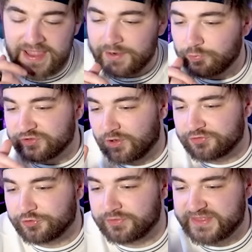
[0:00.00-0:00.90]
And it was
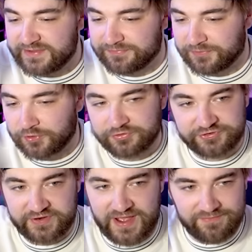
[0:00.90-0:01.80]
also the
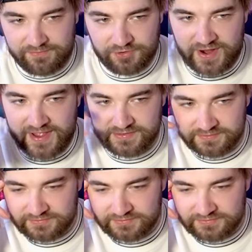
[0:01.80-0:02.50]
first I've ever had,